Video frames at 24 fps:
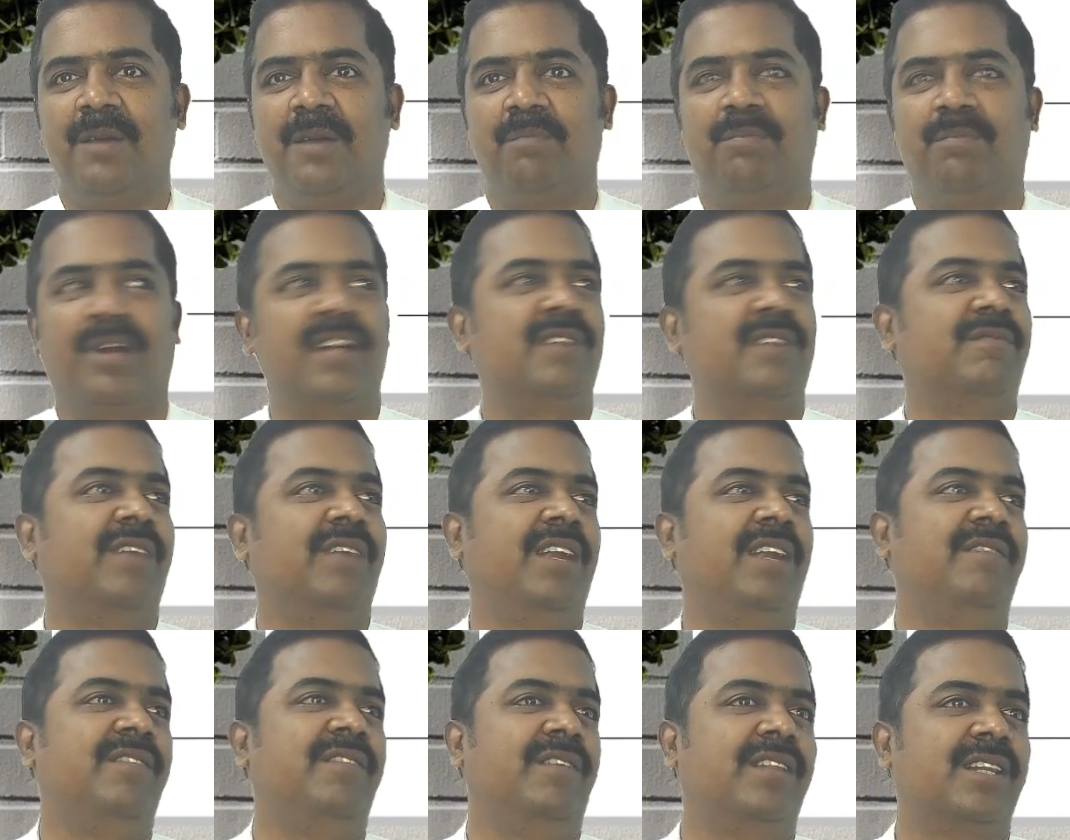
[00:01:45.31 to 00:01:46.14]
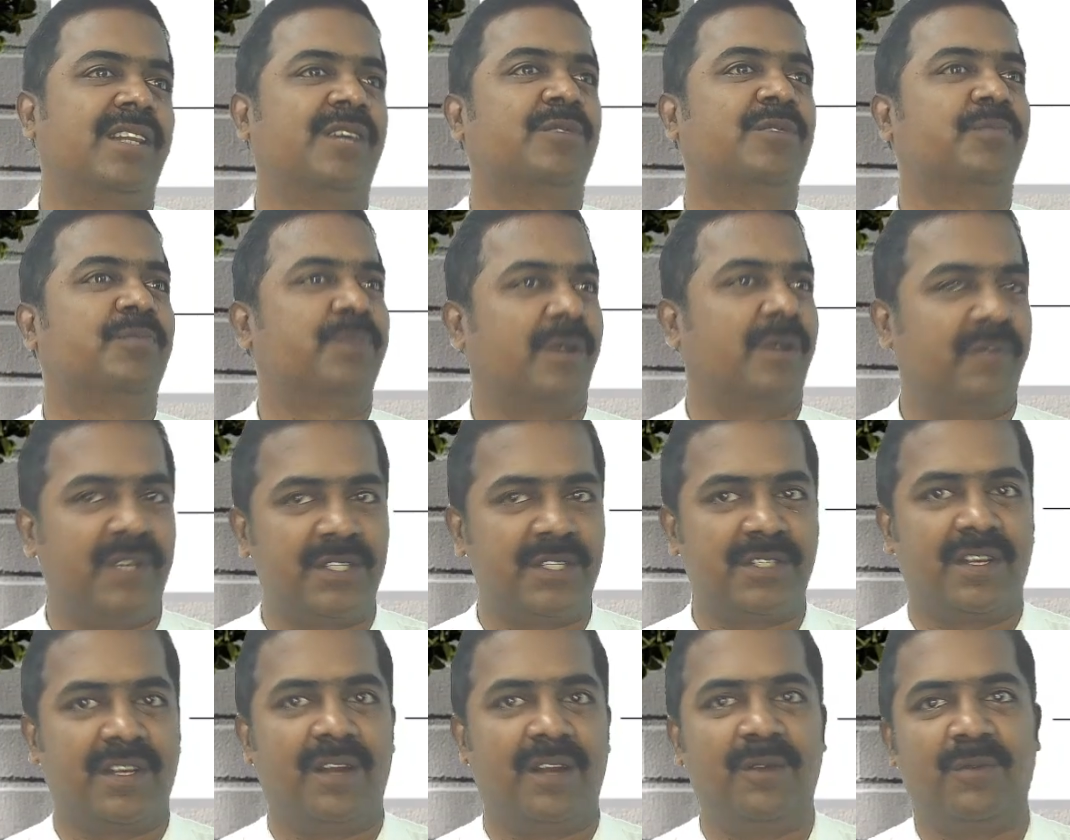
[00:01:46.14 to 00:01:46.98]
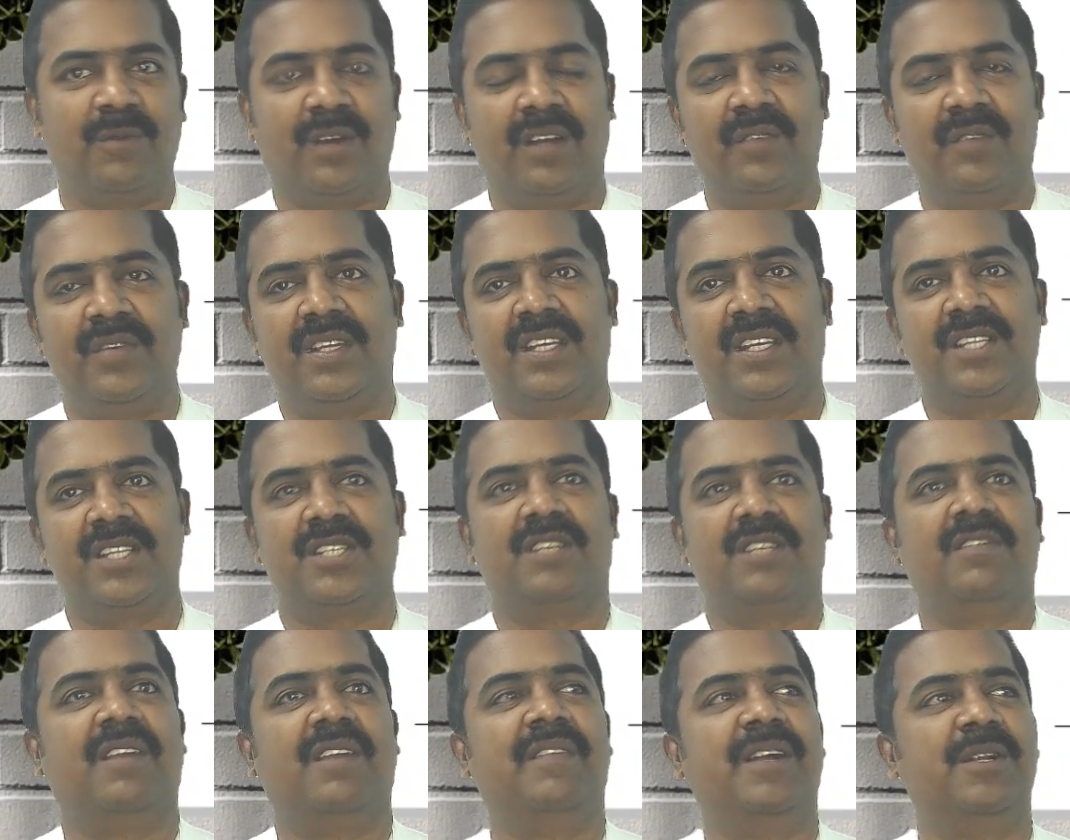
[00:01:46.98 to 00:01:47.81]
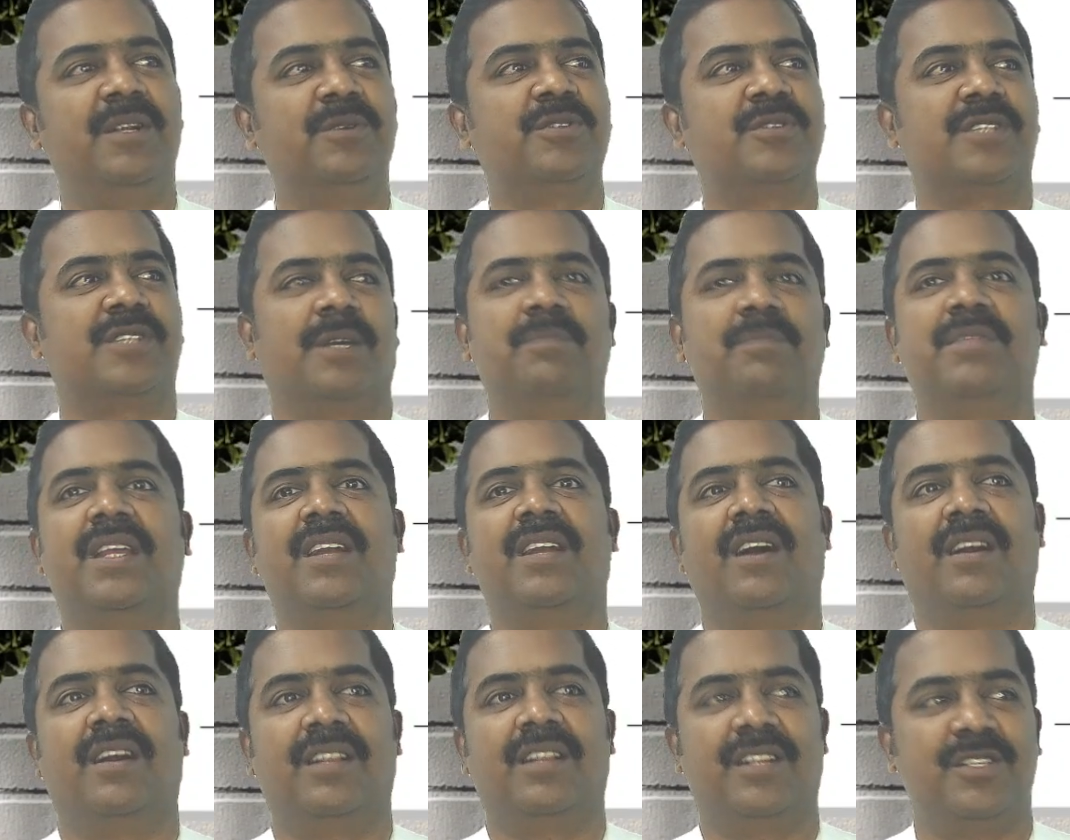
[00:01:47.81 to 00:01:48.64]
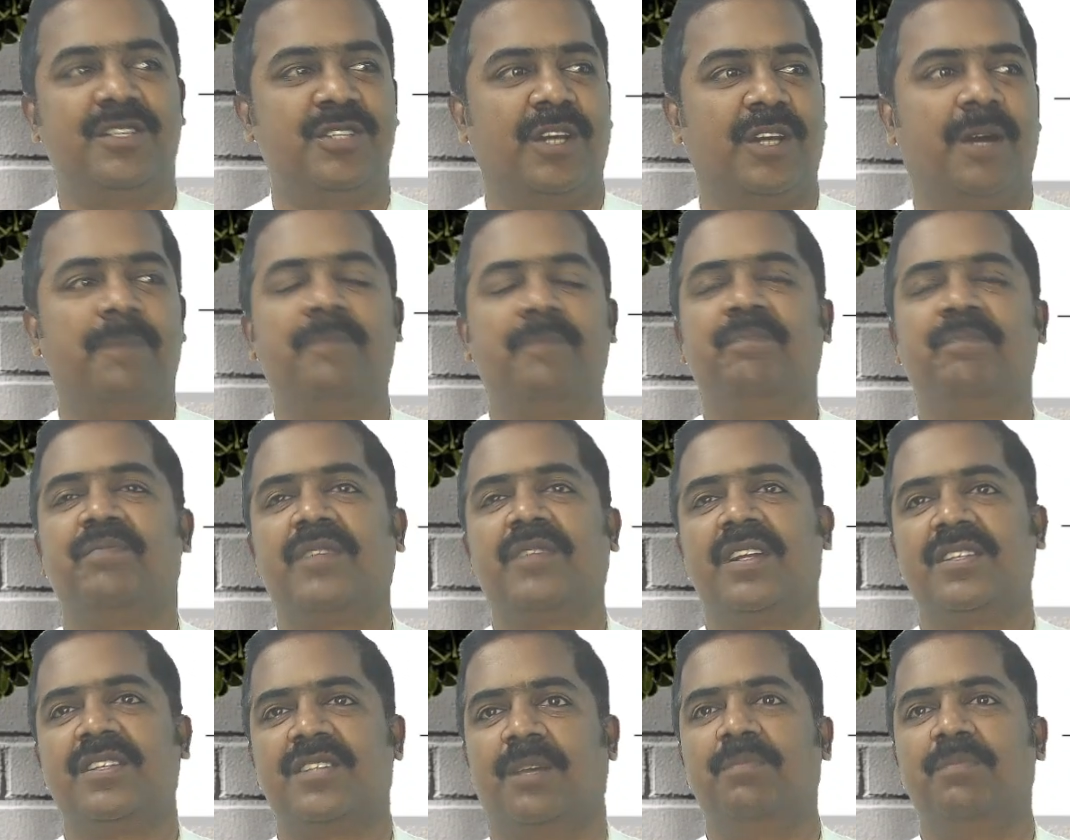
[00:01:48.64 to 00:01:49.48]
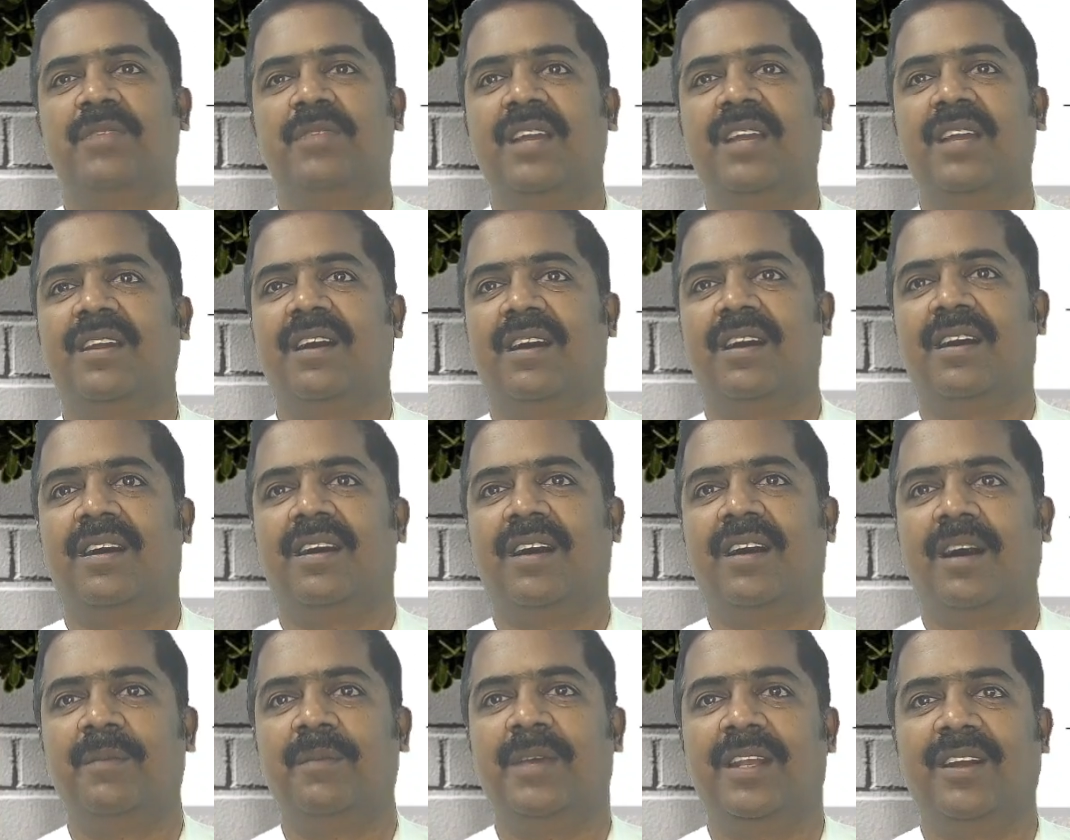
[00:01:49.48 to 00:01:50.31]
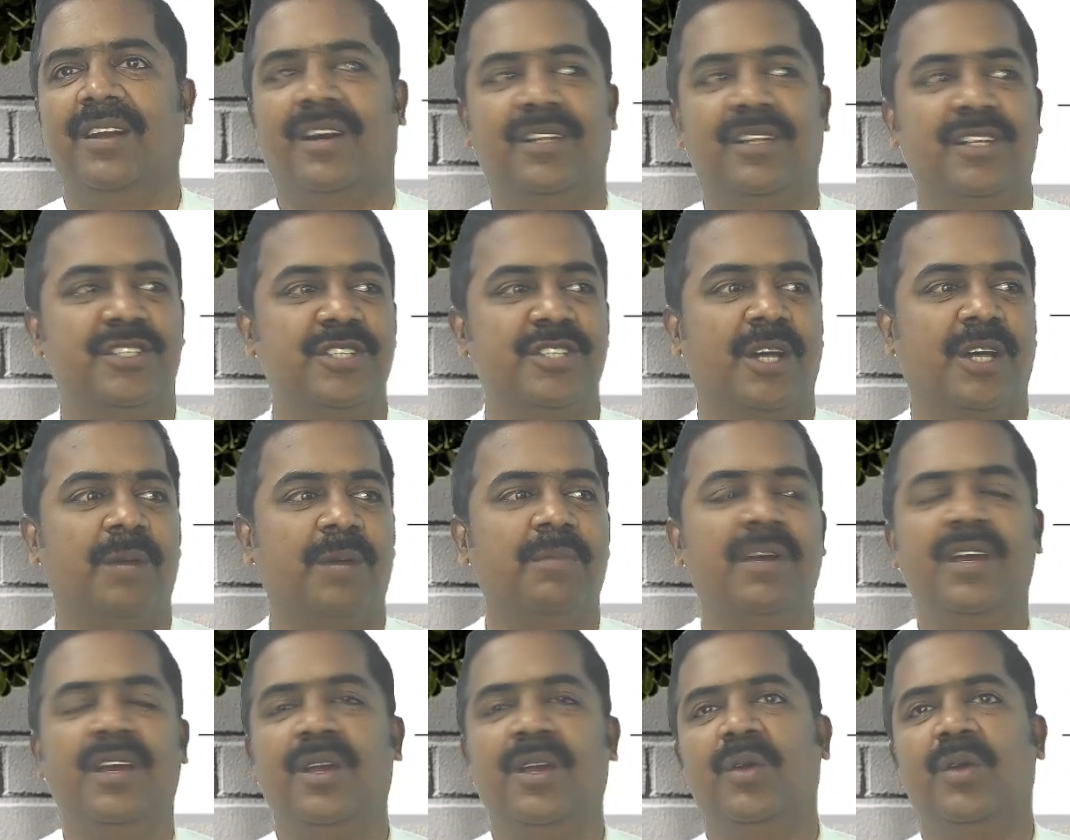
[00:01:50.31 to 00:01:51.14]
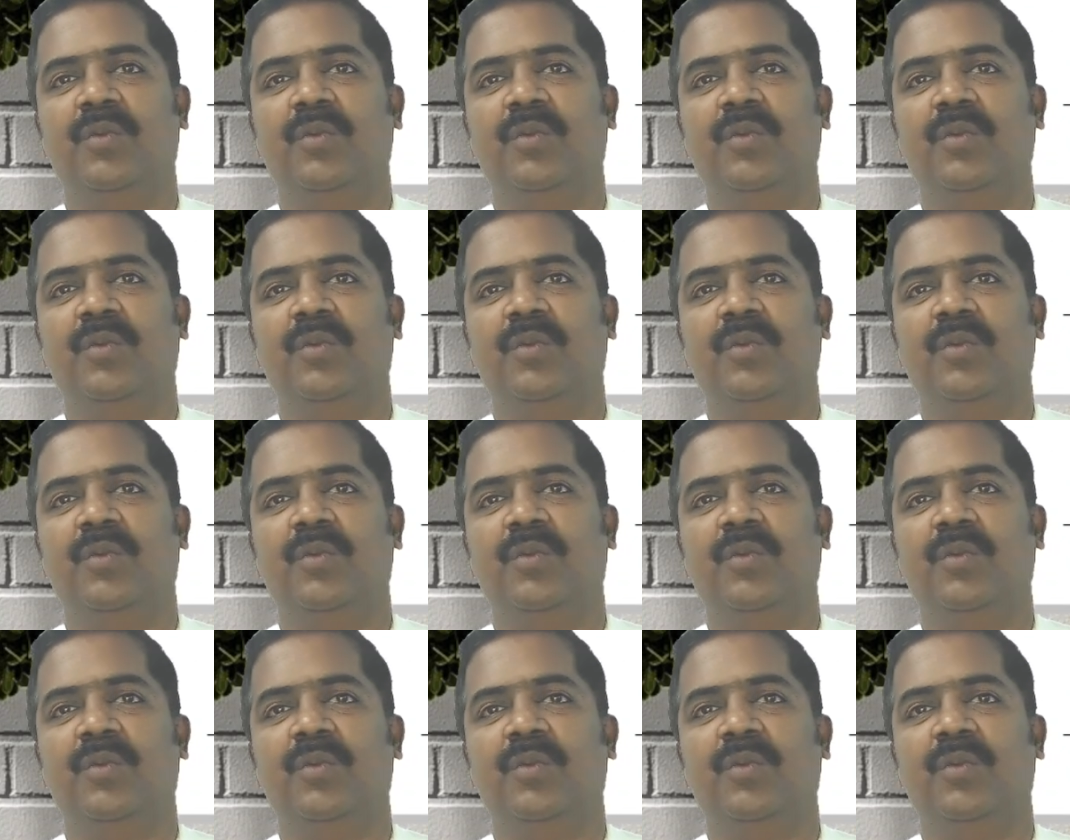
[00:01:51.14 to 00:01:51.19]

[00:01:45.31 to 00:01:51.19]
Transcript: But when we, with a professional qualification, when we do something on the job, something, uh, I mean, on the job,